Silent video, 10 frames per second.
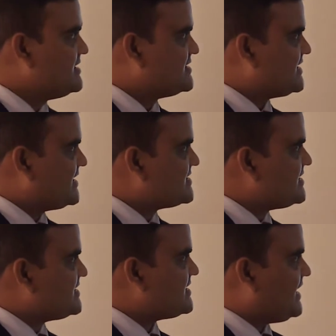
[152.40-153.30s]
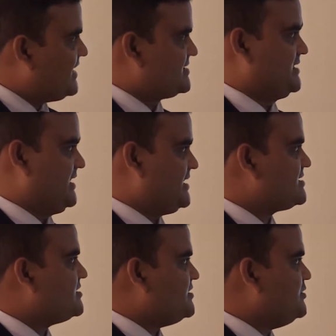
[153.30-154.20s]
Chances are that
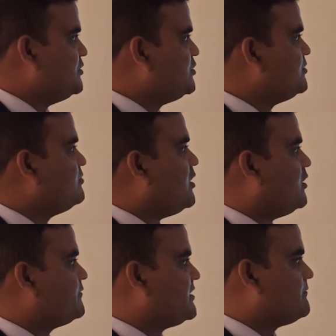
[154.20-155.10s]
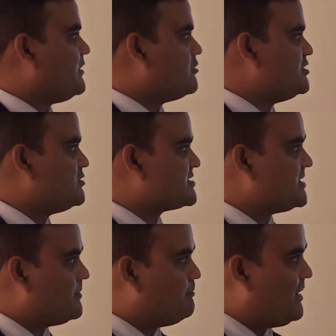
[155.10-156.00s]
you often found
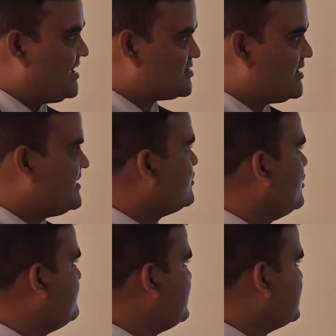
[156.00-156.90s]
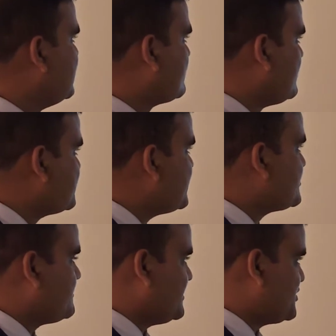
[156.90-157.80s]
yourself puzzling over the content
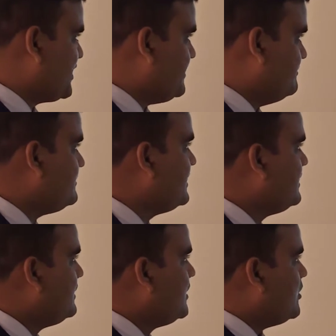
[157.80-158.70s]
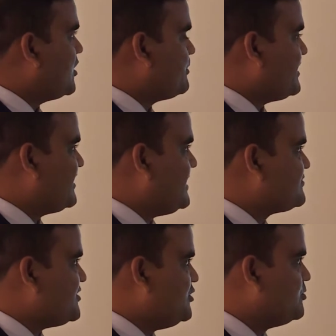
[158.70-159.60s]
of a dream, or perhaps
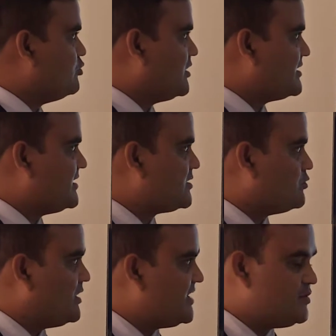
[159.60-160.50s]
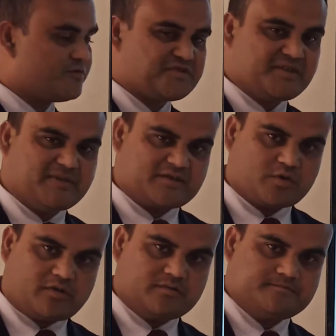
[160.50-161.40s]
you wondered why you dream at
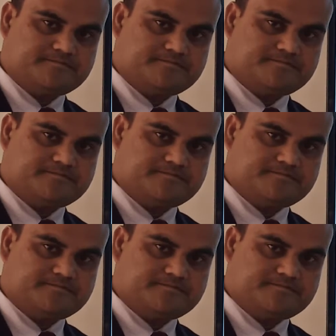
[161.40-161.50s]
all.